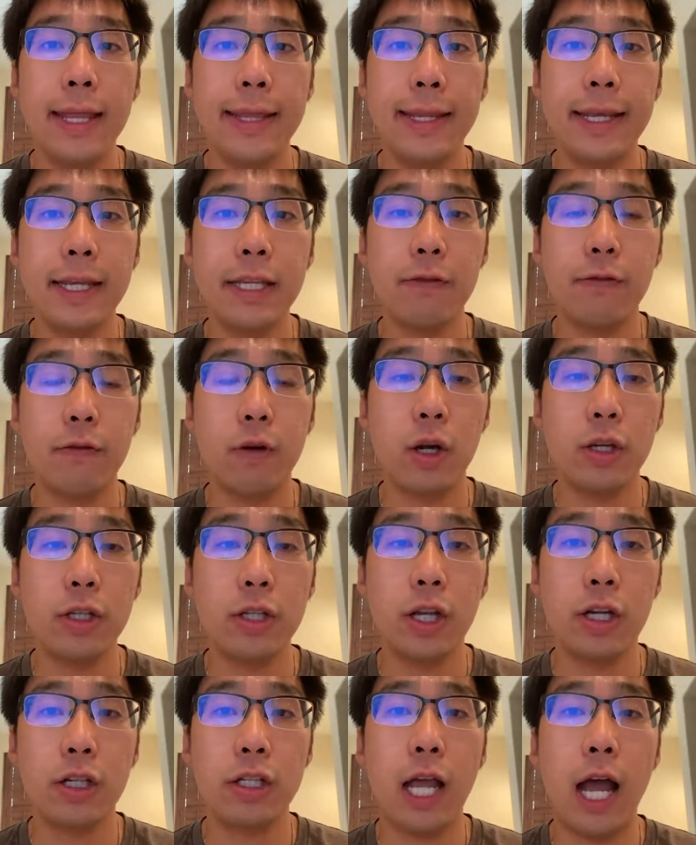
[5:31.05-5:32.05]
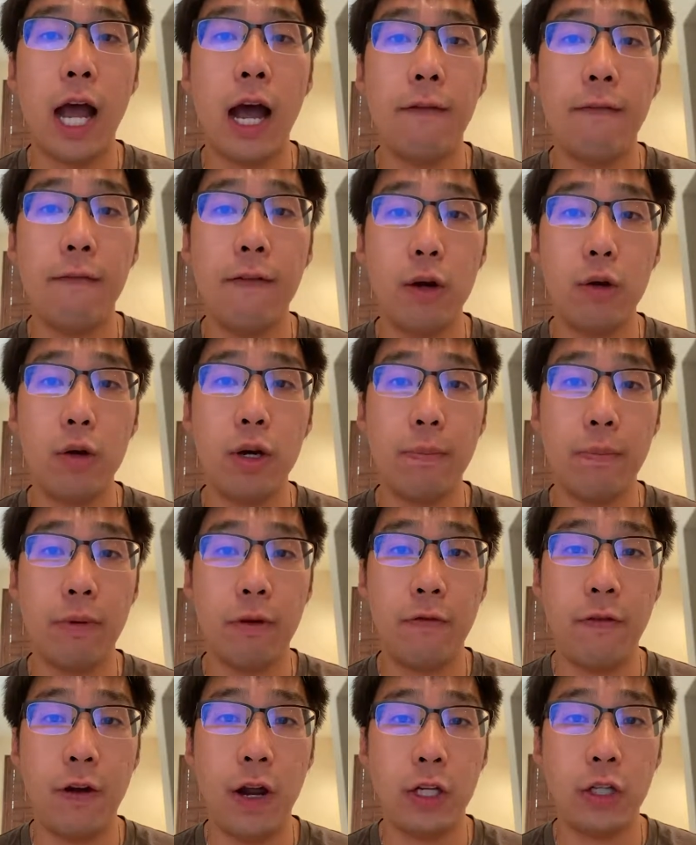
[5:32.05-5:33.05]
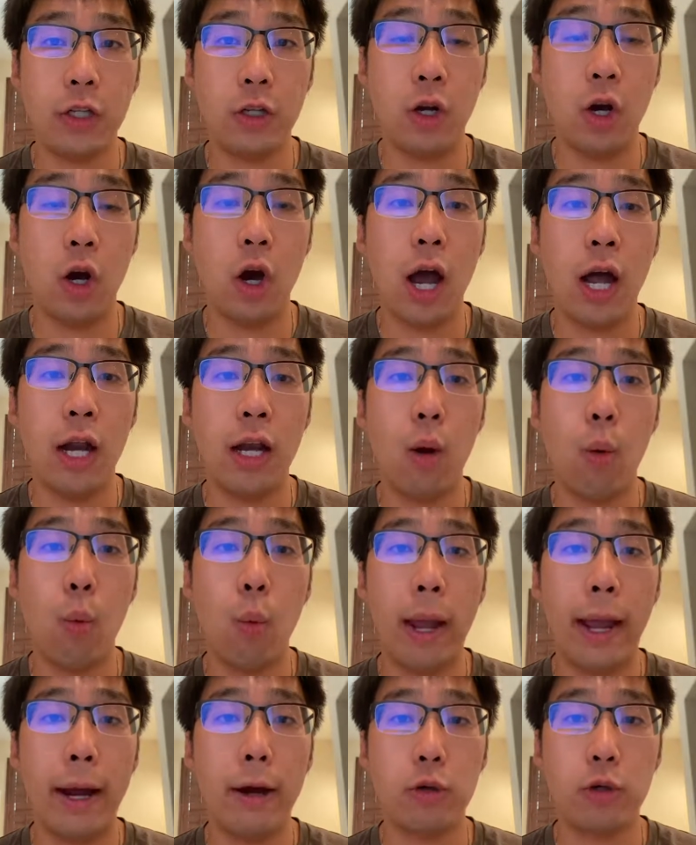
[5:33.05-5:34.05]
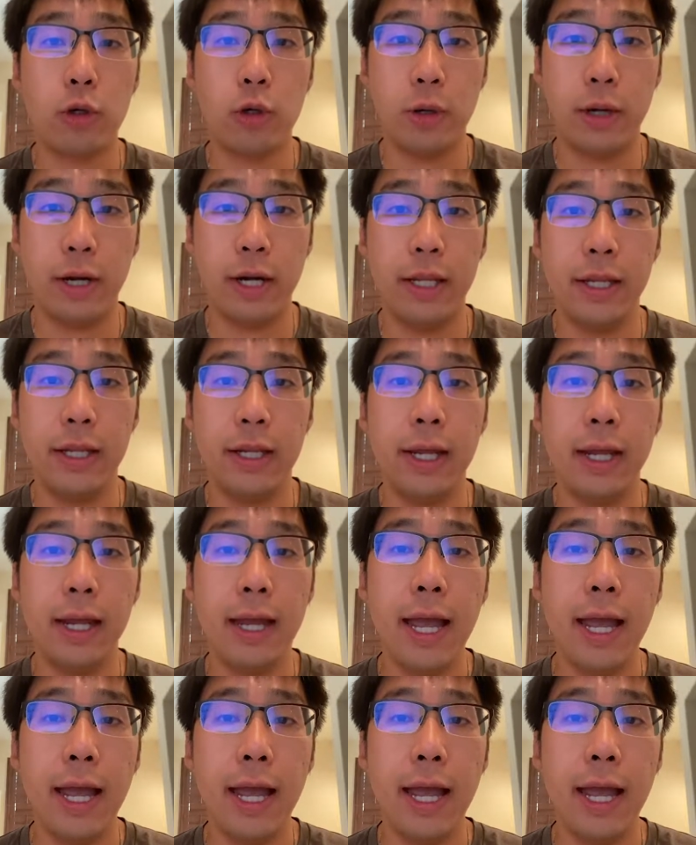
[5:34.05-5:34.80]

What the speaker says: These fraudsters are very professional and well-trained.